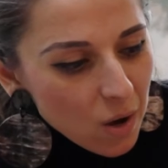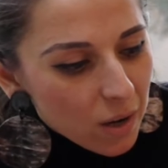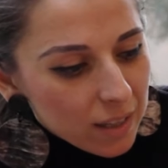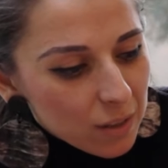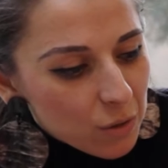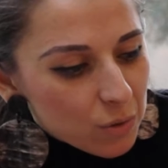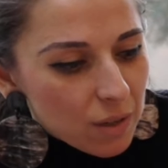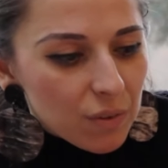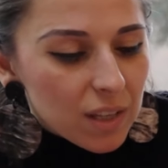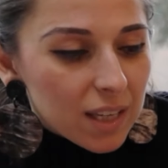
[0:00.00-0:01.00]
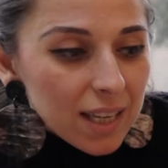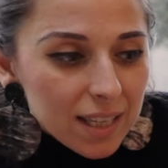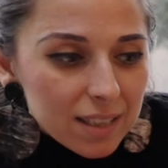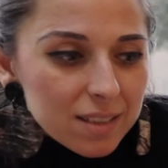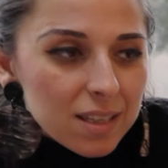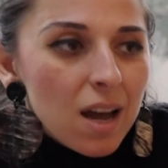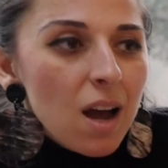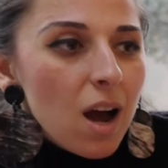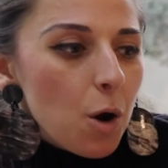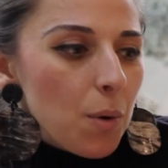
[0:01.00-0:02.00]
I can use it for the kids
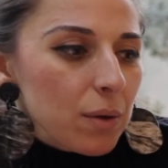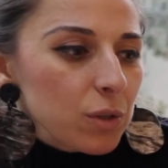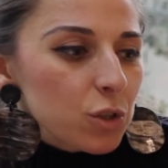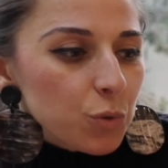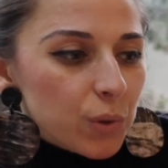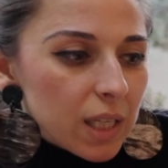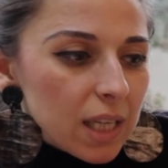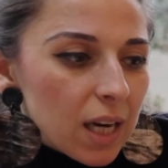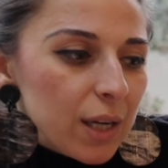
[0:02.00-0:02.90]
around the tree.